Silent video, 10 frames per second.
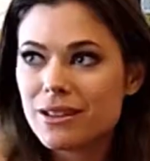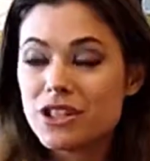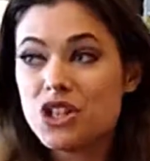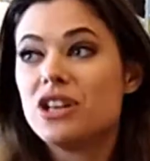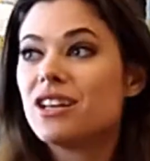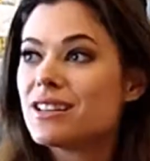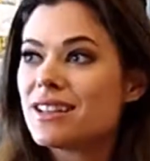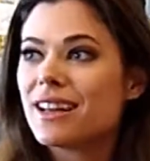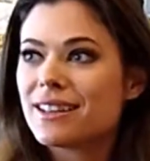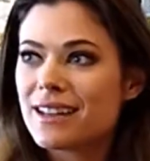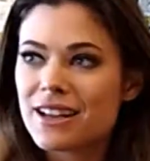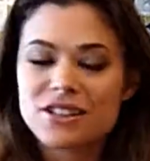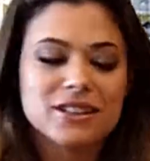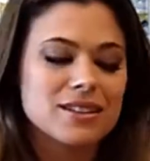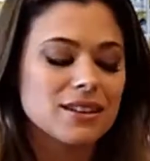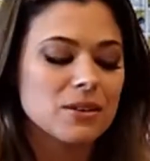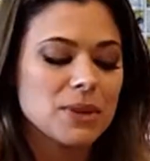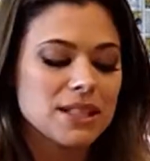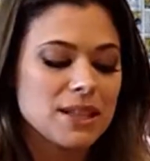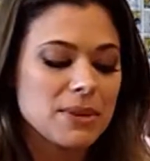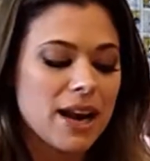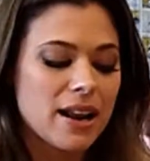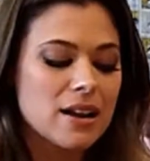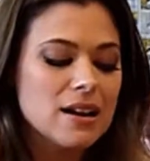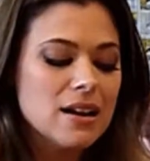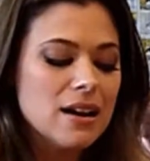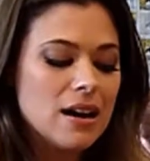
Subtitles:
just a genius. Like, it actually is a little bit intimidating